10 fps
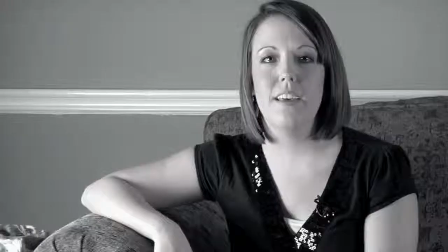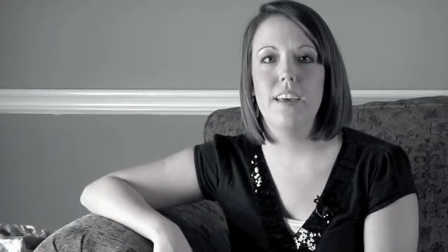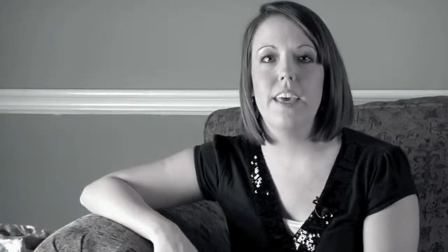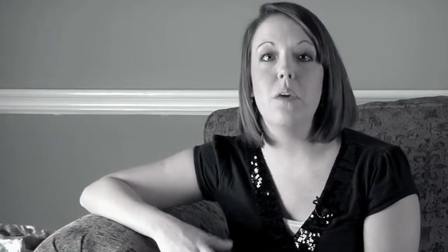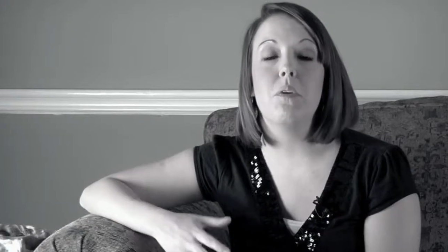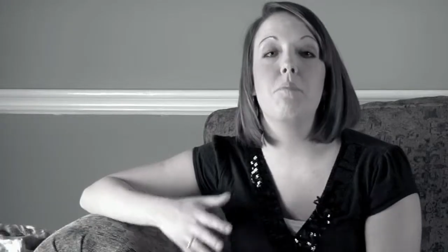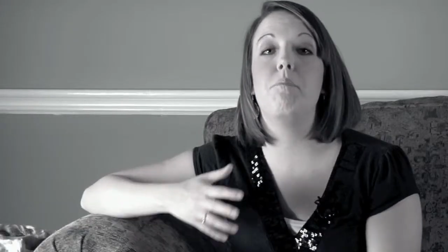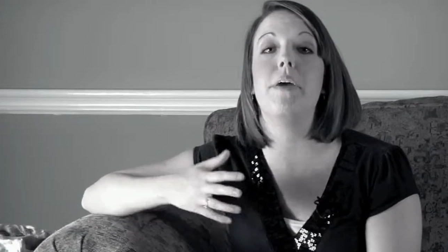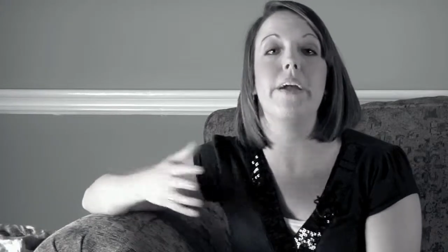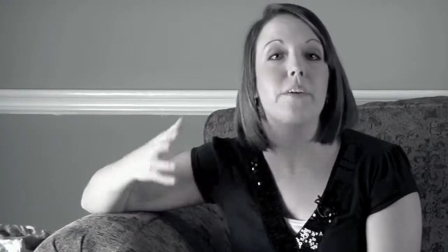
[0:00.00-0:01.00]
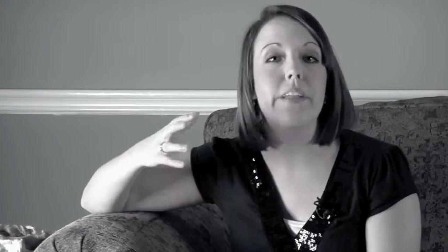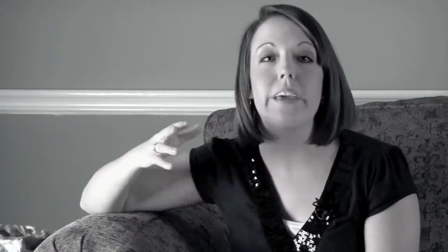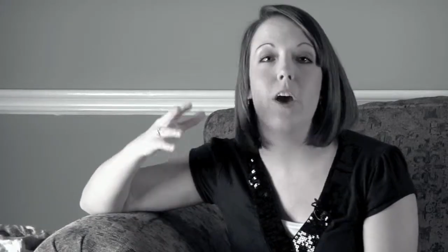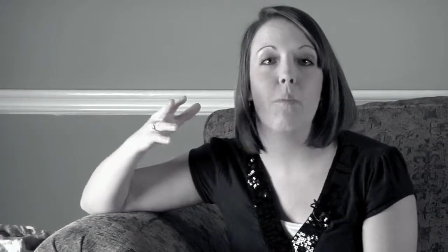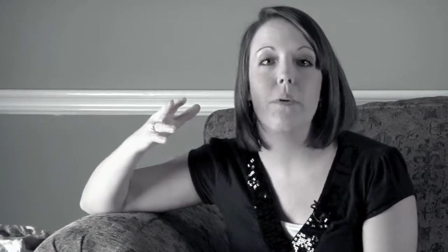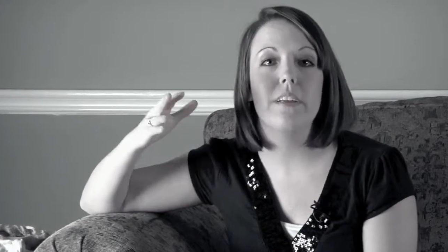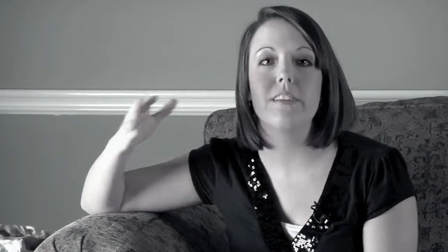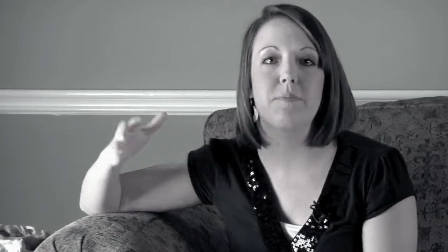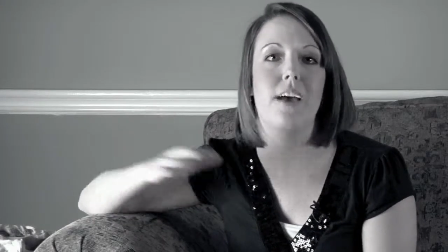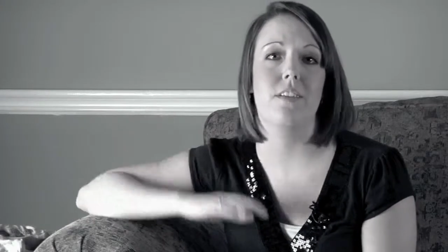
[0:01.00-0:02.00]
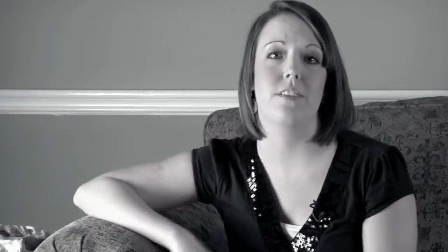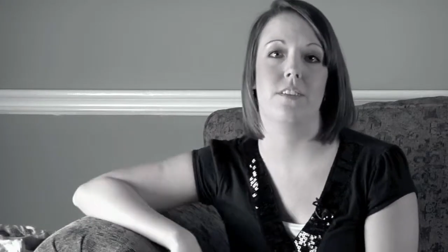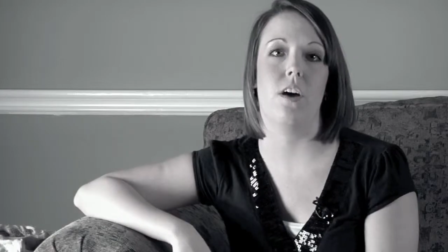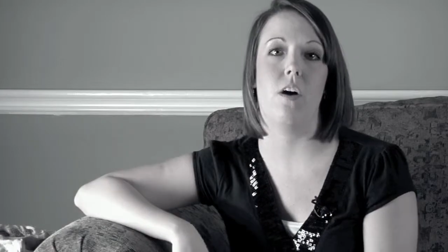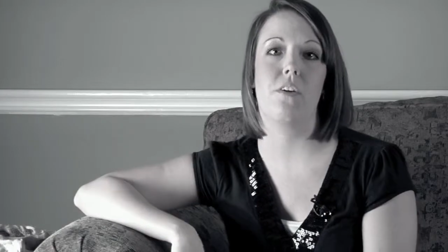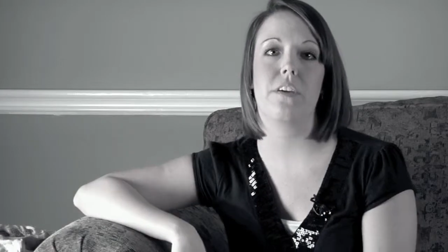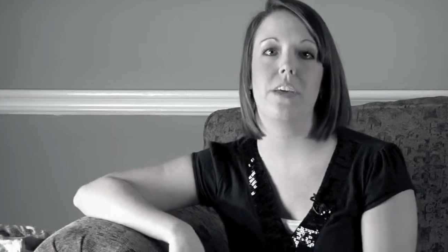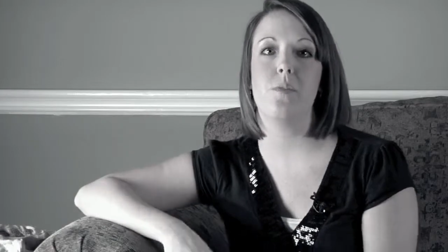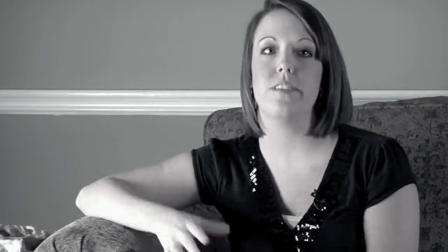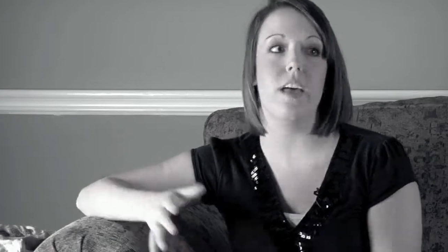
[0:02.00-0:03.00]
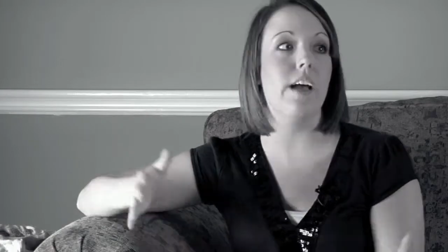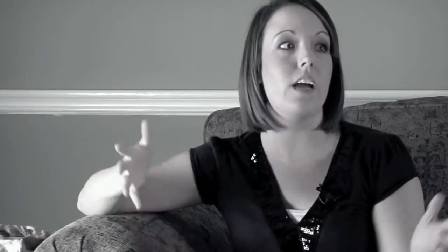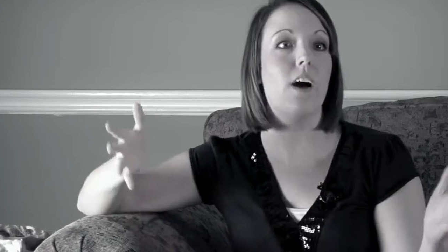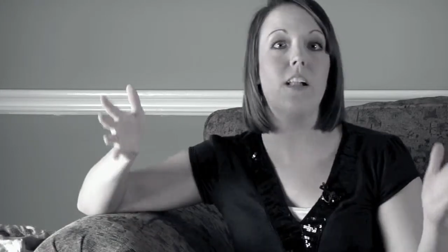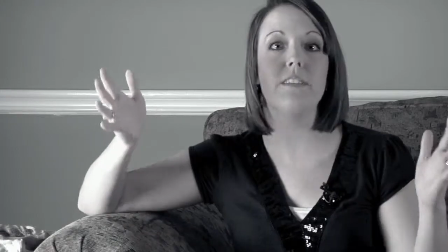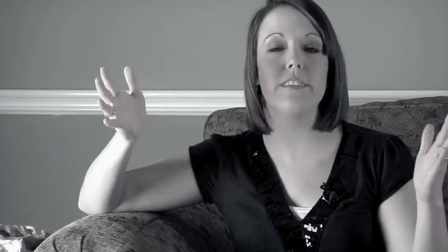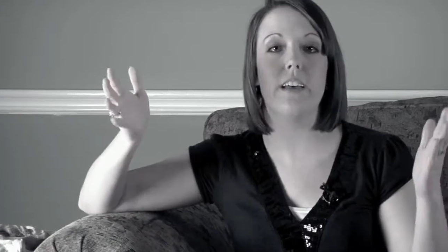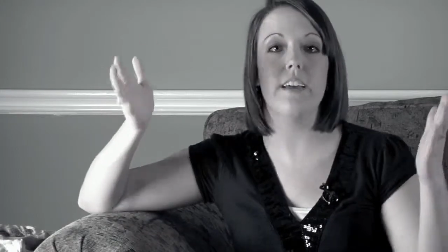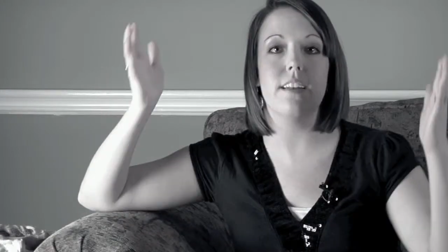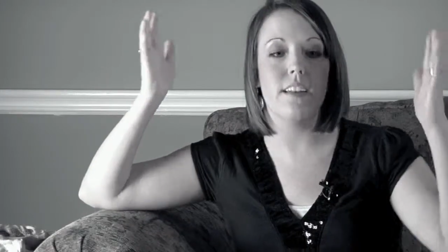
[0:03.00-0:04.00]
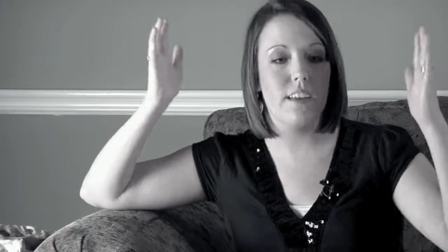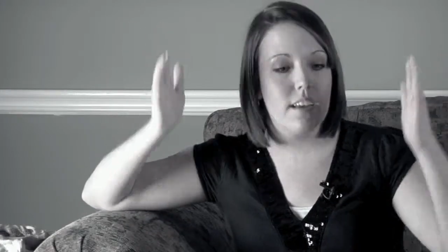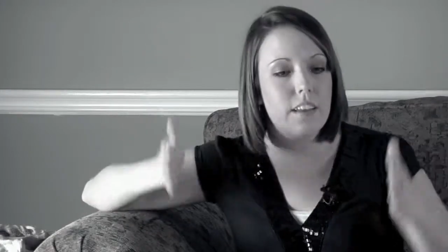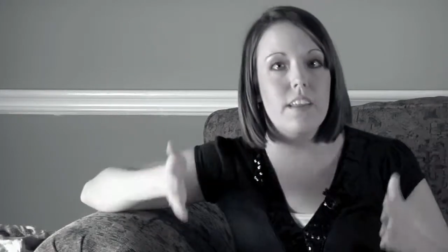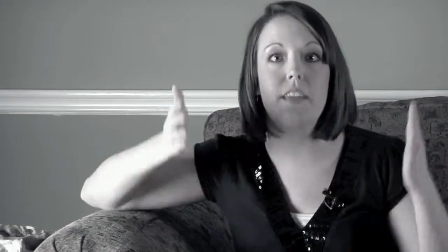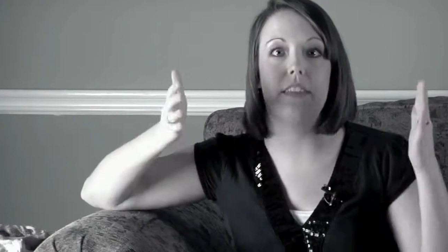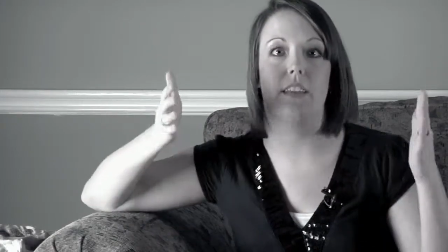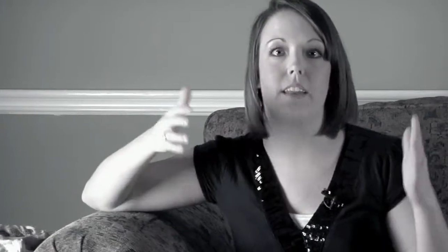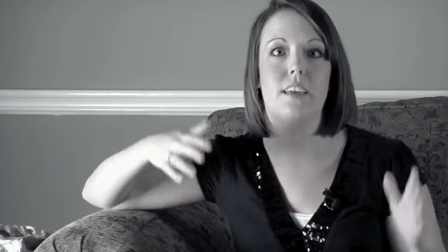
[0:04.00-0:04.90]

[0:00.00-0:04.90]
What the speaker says: He would barely open his mouth to talk. It was like, all of a sudden, nothing.